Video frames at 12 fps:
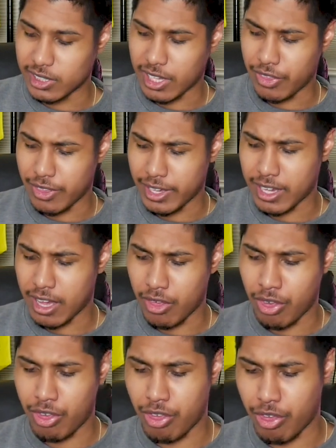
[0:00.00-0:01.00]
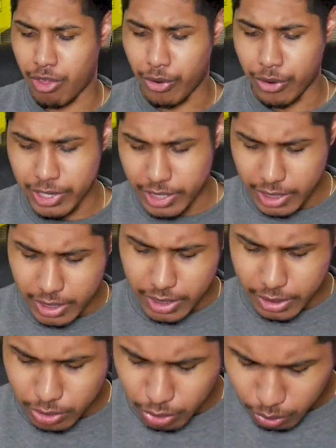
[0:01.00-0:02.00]
is, I think, a
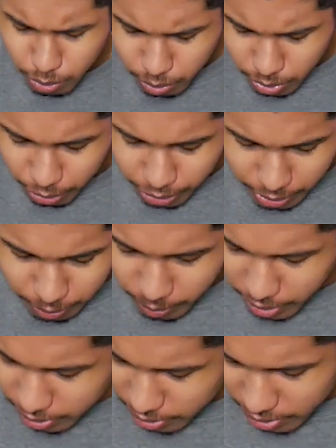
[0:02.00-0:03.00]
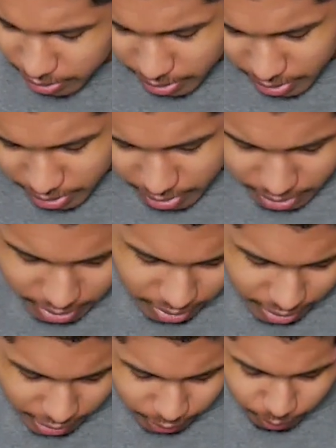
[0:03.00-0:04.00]
32, 31?
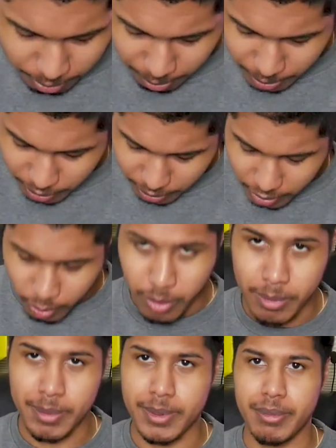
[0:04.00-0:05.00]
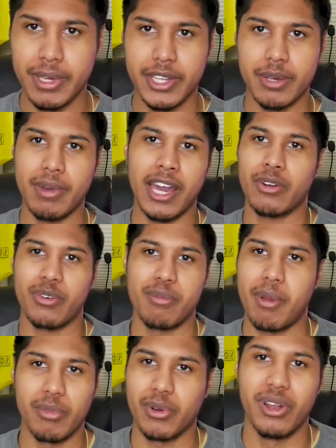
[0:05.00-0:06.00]
I don't remember. Or maybe a medium, I don't
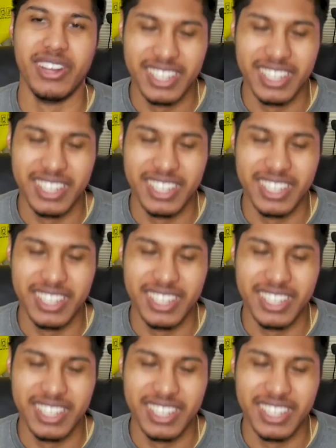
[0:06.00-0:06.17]
remember.